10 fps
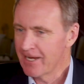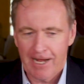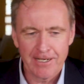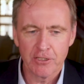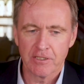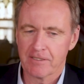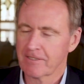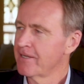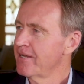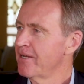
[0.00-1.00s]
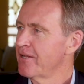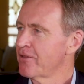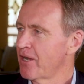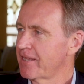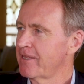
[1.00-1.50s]
I just
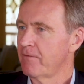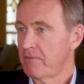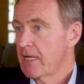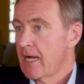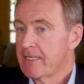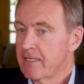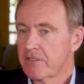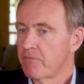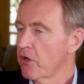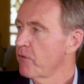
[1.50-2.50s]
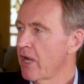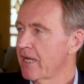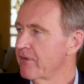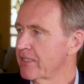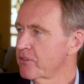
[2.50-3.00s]
thought the ideas are very
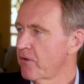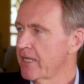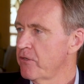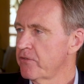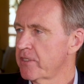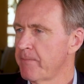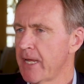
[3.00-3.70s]
relevant, so I used them.